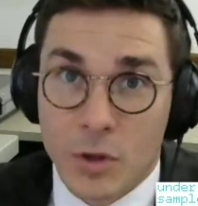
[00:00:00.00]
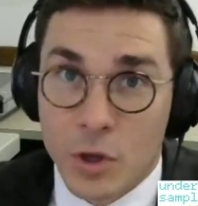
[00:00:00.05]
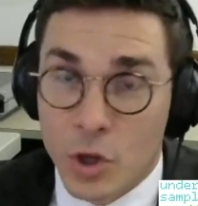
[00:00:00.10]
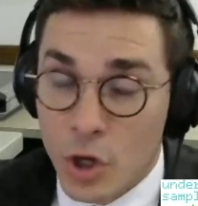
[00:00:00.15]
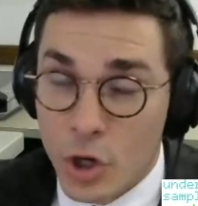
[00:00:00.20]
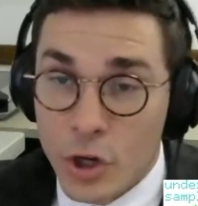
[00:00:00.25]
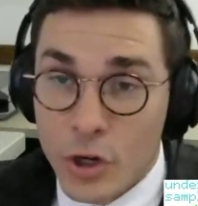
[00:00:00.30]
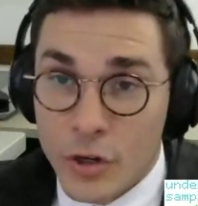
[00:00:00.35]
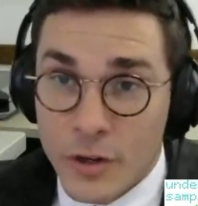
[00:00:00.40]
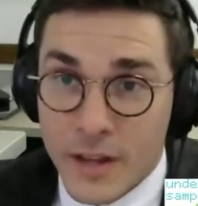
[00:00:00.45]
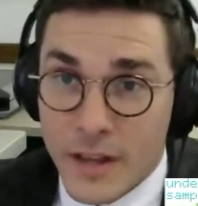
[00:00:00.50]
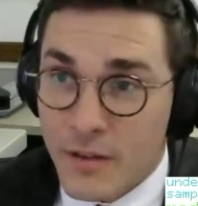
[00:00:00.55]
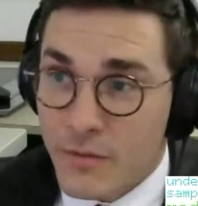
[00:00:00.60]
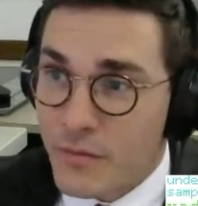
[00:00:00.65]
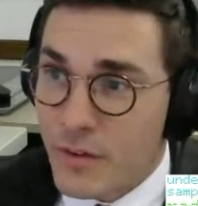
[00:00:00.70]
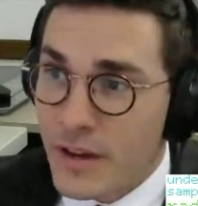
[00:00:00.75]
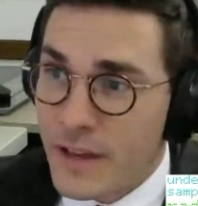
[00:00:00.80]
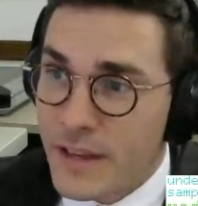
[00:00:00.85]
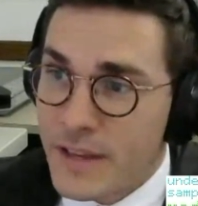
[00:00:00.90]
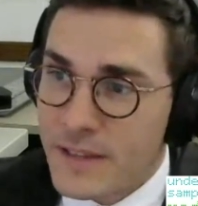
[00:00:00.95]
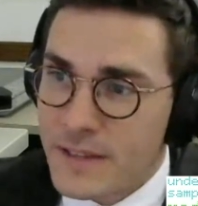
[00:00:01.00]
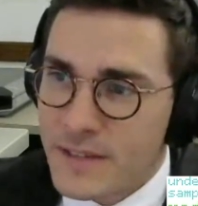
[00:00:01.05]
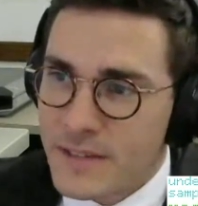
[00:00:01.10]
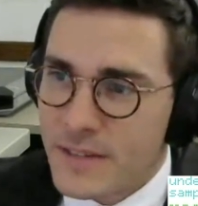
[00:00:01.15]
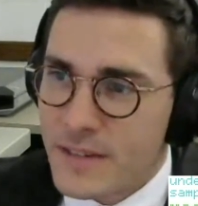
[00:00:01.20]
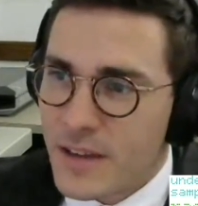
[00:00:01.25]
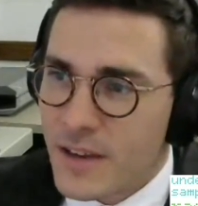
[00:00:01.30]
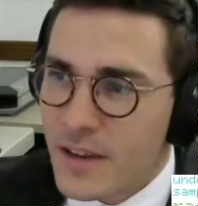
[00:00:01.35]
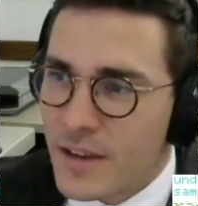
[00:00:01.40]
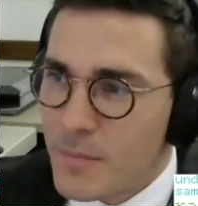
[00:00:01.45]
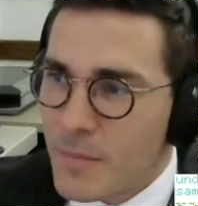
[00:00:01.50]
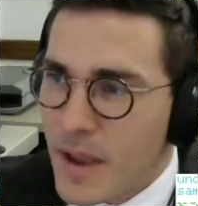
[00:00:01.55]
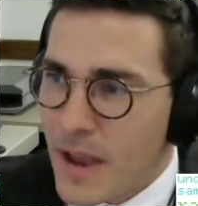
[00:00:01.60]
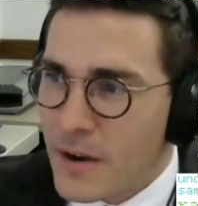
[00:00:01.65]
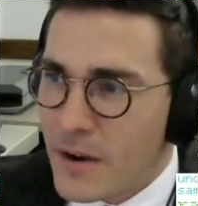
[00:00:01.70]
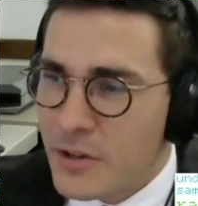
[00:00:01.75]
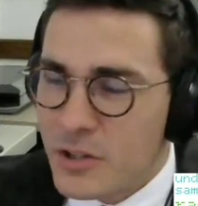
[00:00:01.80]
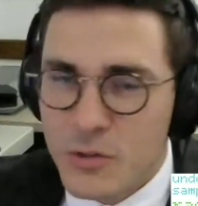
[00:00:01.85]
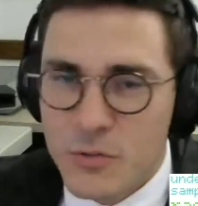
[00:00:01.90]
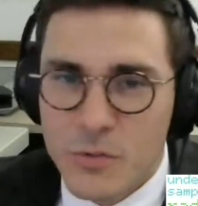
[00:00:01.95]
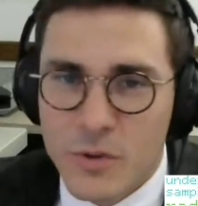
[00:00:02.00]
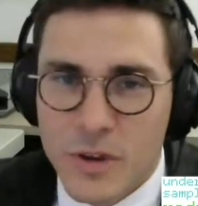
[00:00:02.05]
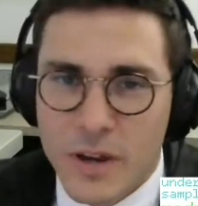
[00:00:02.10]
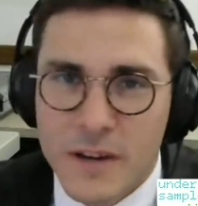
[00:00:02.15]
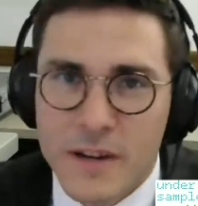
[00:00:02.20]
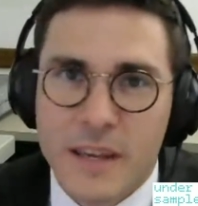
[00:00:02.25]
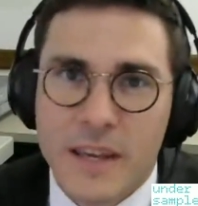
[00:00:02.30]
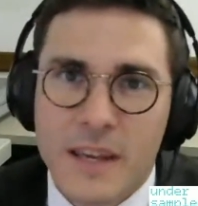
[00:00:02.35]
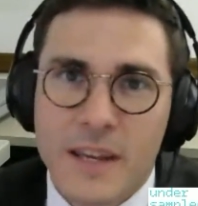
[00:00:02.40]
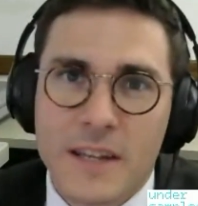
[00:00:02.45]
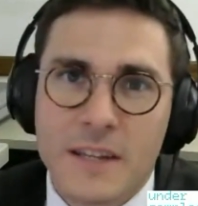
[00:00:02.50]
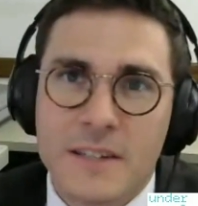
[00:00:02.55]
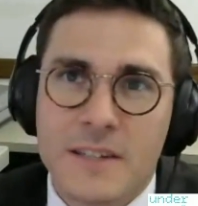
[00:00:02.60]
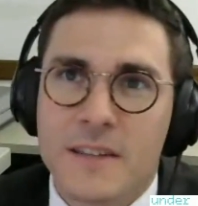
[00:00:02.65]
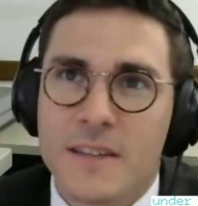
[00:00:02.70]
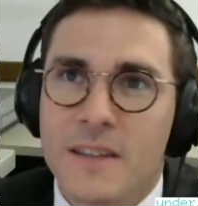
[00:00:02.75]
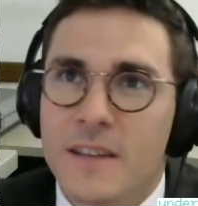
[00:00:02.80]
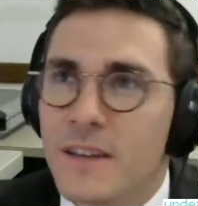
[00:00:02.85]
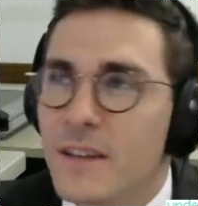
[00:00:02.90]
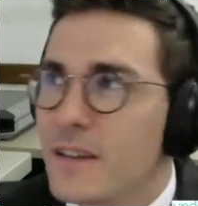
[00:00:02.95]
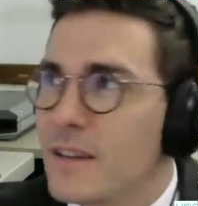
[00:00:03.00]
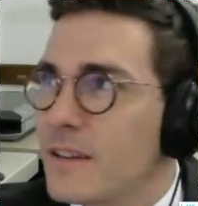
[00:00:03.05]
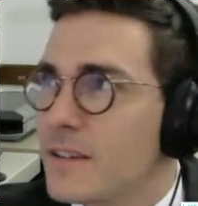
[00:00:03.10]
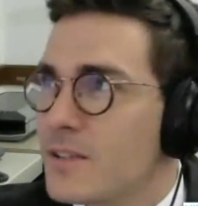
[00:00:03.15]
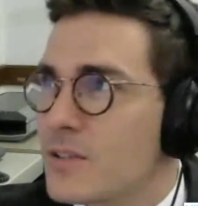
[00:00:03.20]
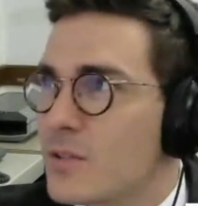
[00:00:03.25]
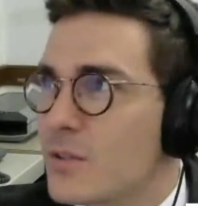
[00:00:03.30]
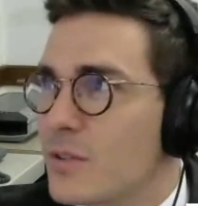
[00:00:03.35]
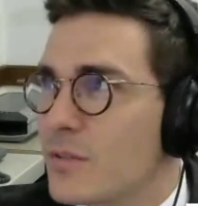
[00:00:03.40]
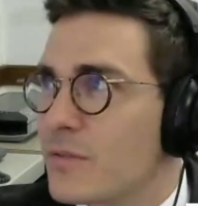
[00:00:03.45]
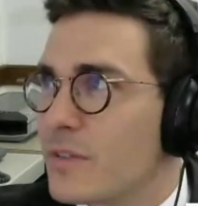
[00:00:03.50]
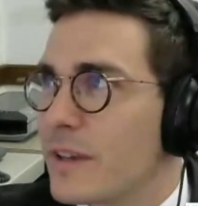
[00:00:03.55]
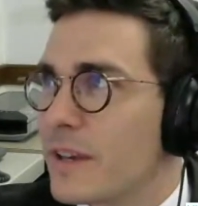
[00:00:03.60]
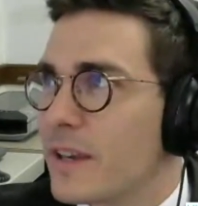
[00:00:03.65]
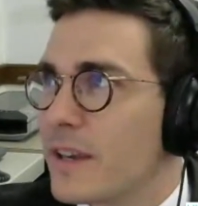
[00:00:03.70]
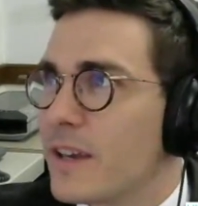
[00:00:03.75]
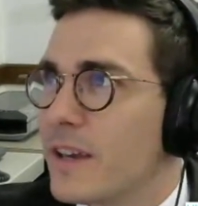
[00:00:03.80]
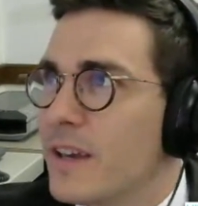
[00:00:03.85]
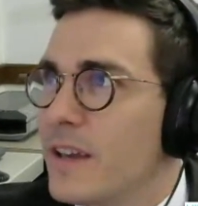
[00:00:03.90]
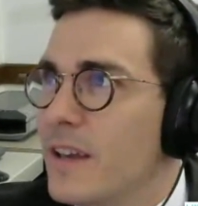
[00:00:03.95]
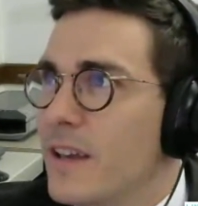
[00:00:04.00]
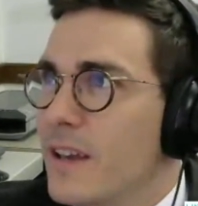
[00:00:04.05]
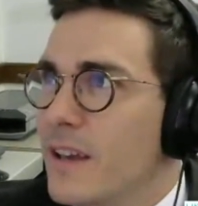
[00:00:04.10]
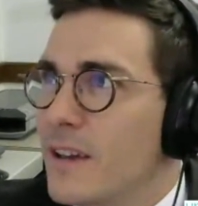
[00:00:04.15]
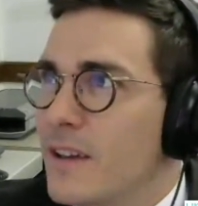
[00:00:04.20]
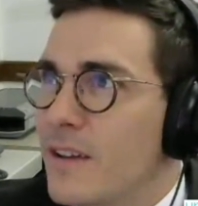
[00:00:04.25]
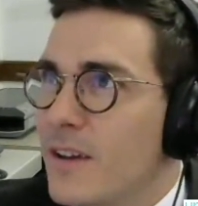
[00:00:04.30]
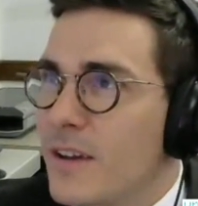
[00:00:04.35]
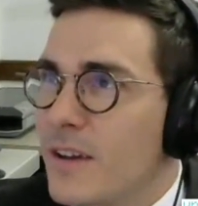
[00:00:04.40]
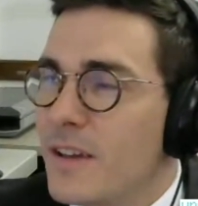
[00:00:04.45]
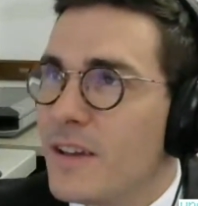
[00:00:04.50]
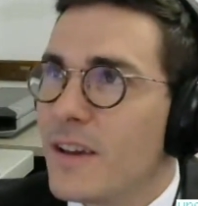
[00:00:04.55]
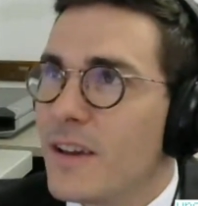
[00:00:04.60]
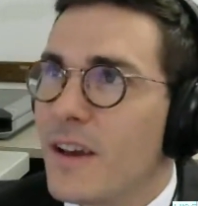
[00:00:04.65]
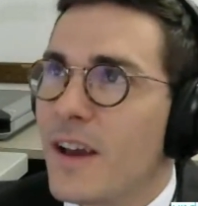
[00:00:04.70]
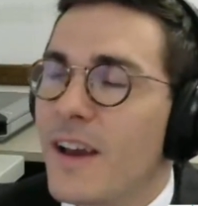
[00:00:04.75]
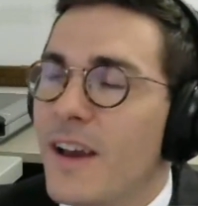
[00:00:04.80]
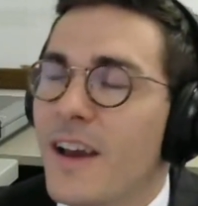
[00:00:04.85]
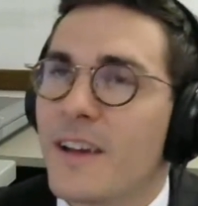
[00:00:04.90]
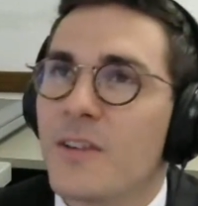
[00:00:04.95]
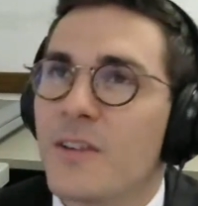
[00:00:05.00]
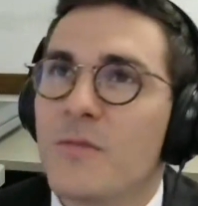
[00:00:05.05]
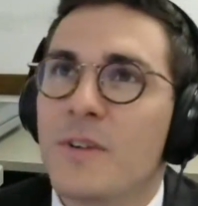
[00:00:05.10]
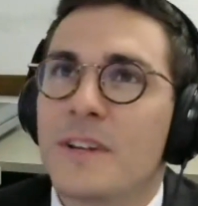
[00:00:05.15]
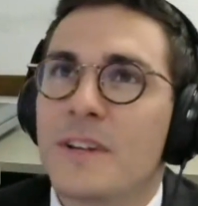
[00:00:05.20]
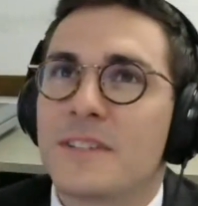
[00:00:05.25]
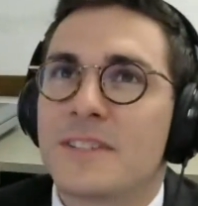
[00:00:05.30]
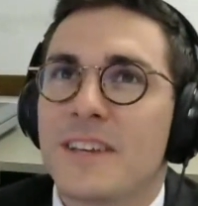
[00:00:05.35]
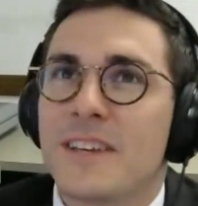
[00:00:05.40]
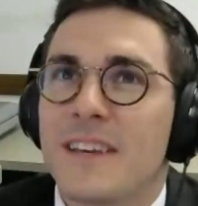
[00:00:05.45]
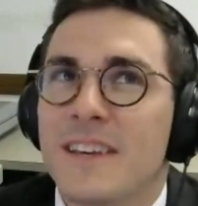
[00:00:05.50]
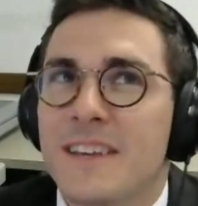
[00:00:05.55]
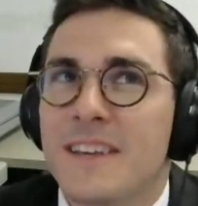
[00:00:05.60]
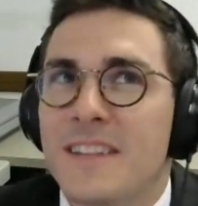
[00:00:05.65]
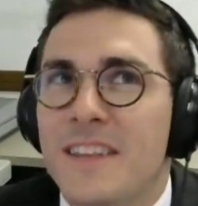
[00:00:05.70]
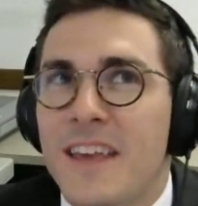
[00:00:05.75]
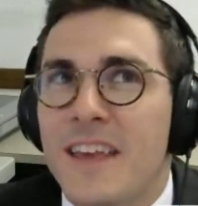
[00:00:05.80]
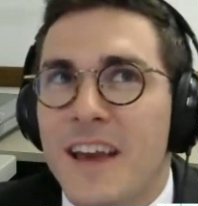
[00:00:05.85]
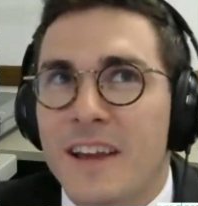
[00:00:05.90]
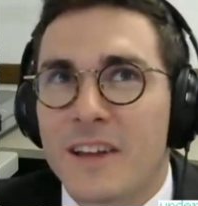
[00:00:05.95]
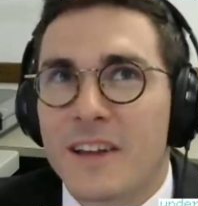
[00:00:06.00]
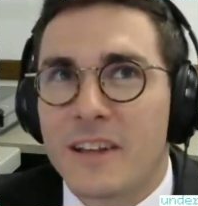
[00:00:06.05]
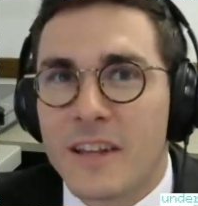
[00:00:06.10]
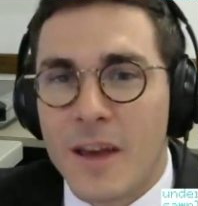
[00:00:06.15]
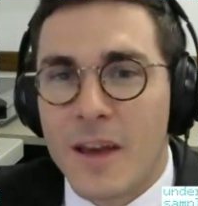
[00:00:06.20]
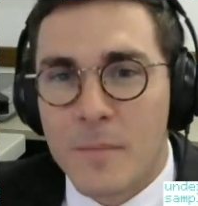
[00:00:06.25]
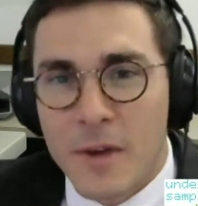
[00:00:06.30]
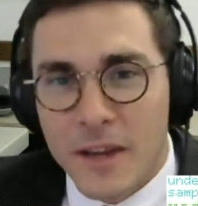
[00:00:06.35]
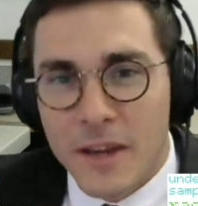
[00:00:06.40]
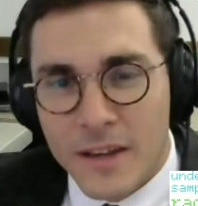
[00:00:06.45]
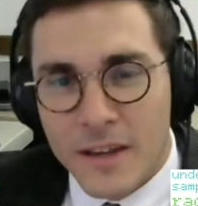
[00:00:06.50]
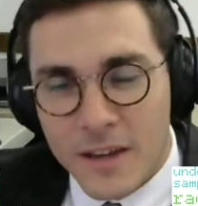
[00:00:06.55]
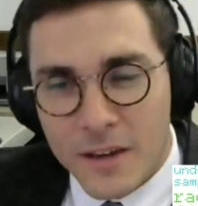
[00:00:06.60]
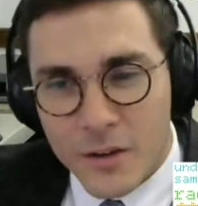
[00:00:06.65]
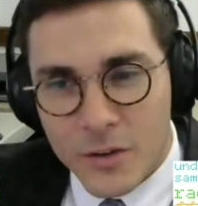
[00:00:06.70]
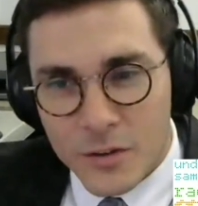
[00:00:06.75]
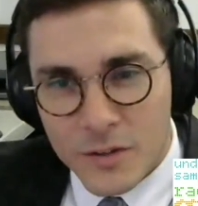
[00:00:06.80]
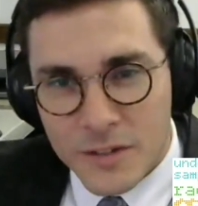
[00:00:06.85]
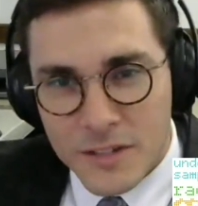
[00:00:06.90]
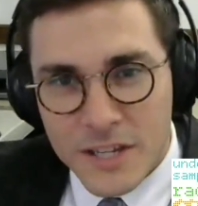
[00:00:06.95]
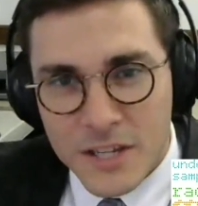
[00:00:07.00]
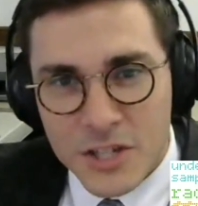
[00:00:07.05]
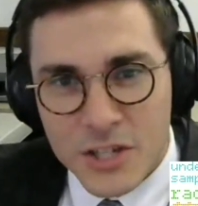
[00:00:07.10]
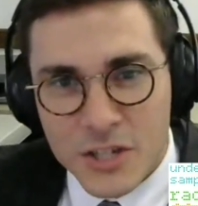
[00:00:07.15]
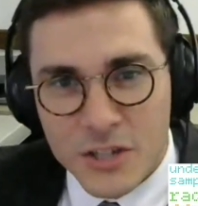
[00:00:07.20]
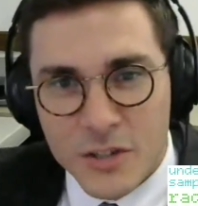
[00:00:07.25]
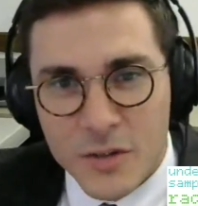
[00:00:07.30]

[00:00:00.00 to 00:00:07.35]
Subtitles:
good advice. How did you kind of get into the sort of like, I don't want to say the academic or teaching